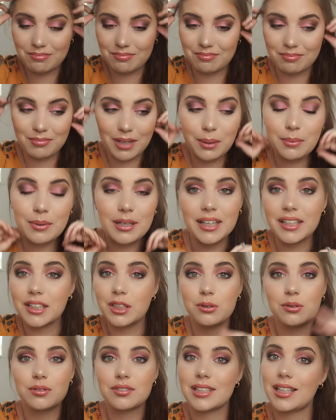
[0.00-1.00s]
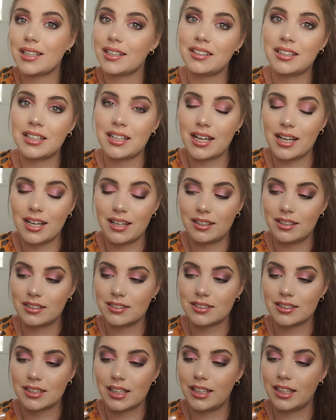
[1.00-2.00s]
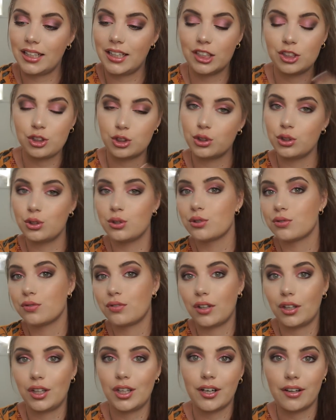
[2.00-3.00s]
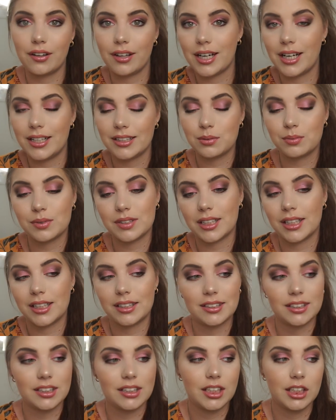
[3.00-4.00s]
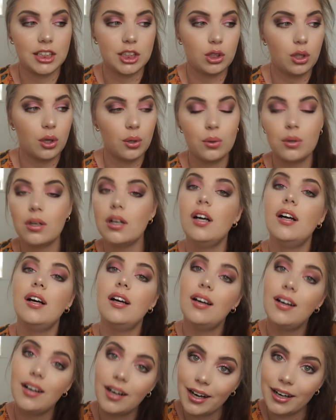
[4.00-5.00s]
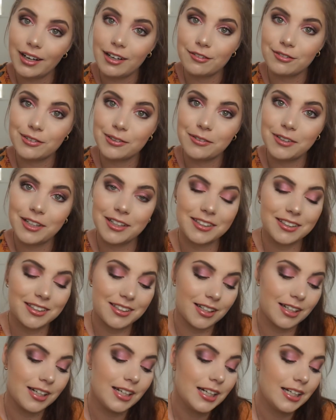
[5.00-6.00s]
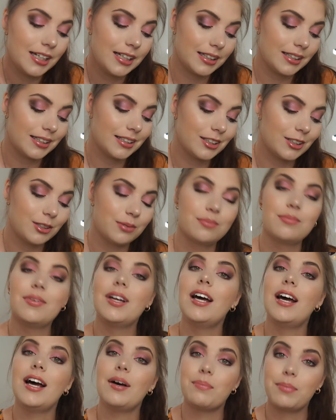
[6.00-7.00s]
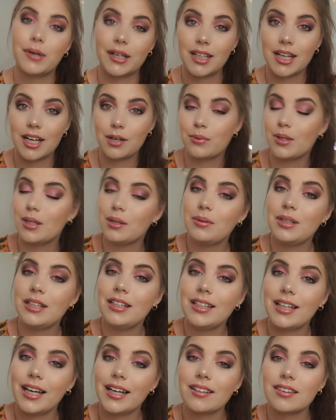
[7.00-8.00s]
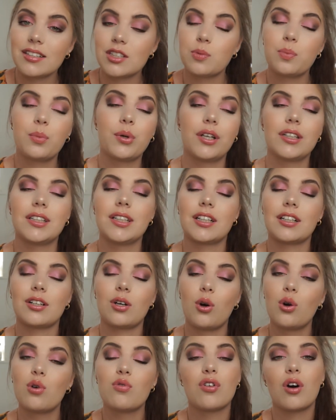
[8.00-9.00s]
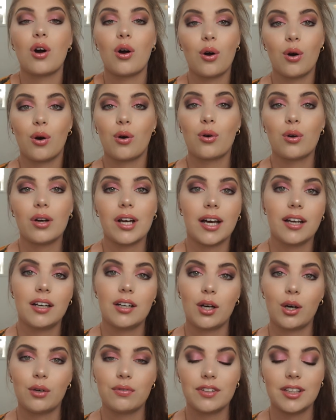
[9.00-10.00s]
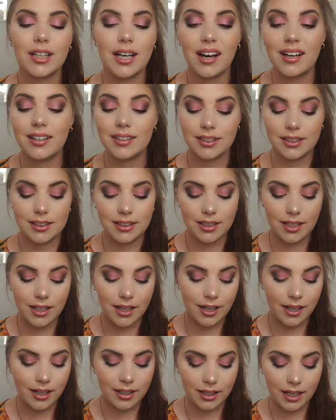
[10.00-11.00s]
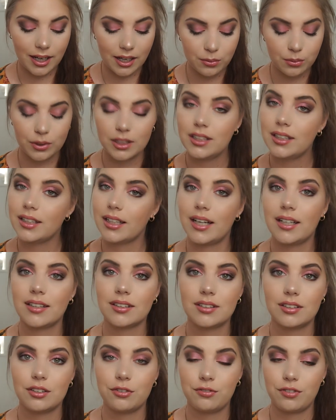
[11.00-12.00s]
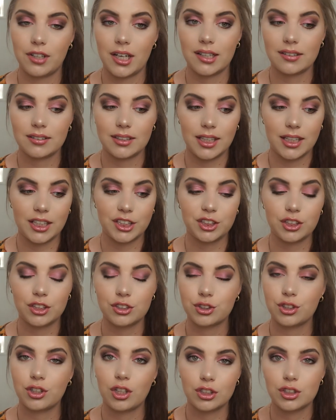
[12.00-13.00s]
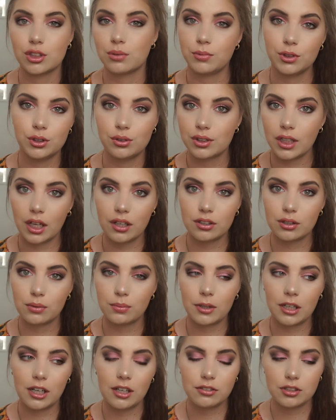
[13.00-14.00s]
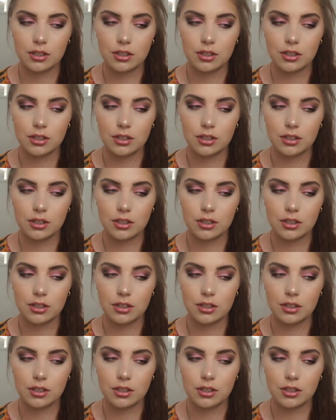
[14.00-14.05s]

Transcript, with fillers: maybe I can use that an, as an excuse for the other items that I didn't hit goal. I have no idea. Um, but I really, really like this project overall. I love the idea and I really like the fact that I just got some use out of uh,